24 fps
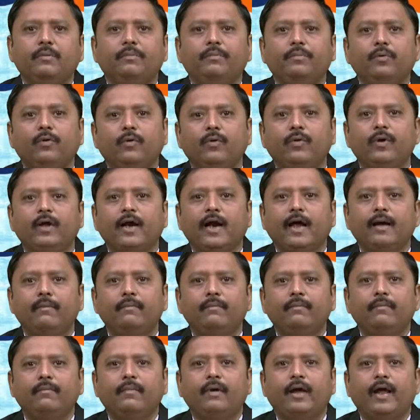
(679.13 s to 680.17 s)

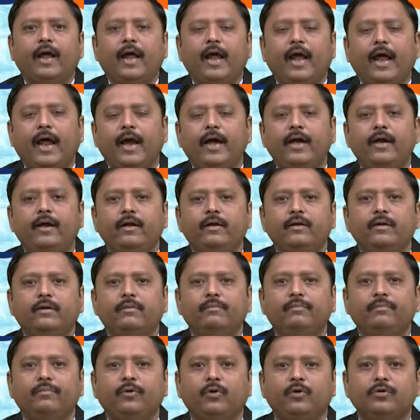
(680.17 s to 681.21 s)
program and
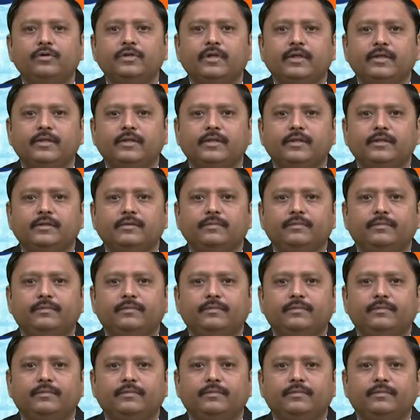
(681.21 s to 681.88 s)
process.